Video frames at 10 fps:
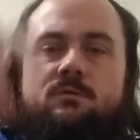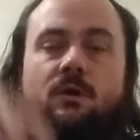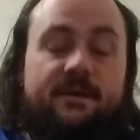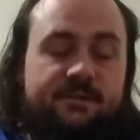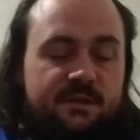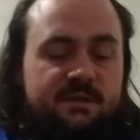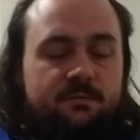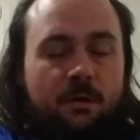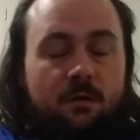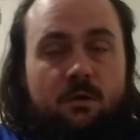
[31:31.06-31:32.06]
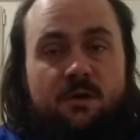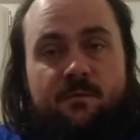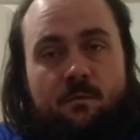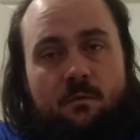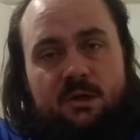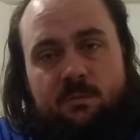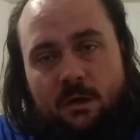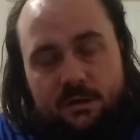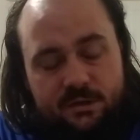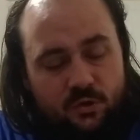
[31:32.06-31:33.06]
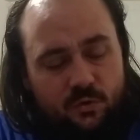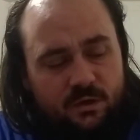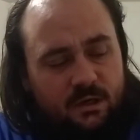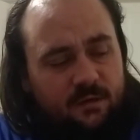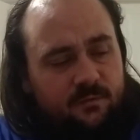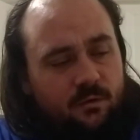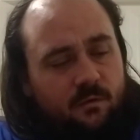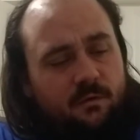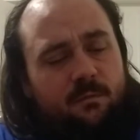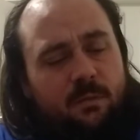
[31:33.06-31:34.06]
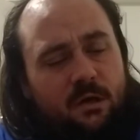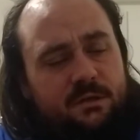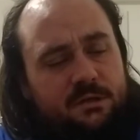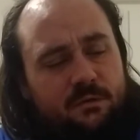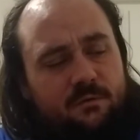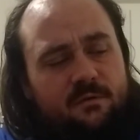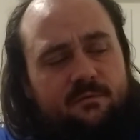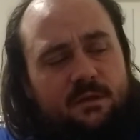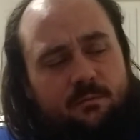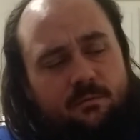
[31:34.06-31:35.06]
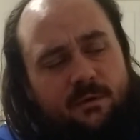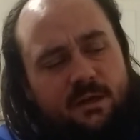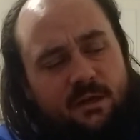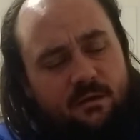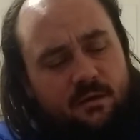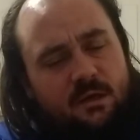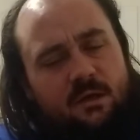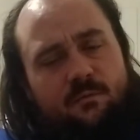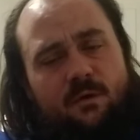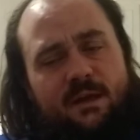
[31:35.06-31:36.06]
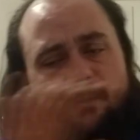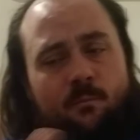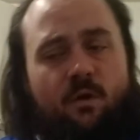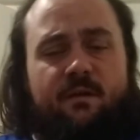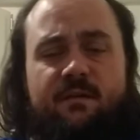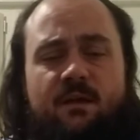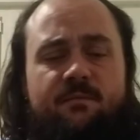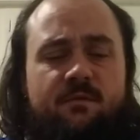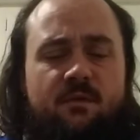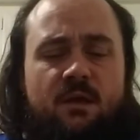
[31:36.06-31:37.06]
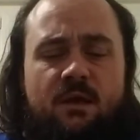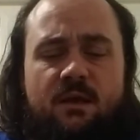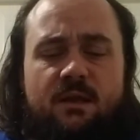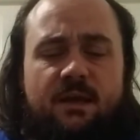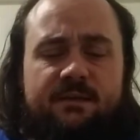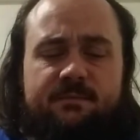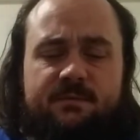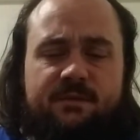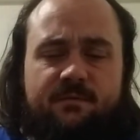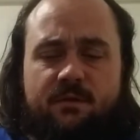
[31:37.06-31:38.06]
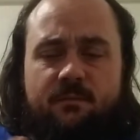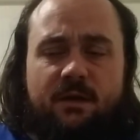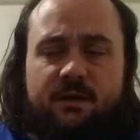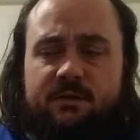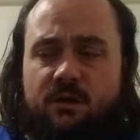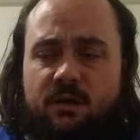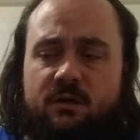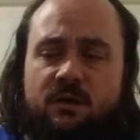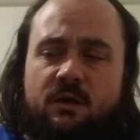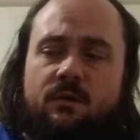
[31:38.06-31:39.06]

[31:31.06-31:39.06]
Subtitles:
Alright, so this is part 1. If you want to watch part 2, you're going to have to go over to part 2 Libra reading, where I get more in depth and ask specifically about each card.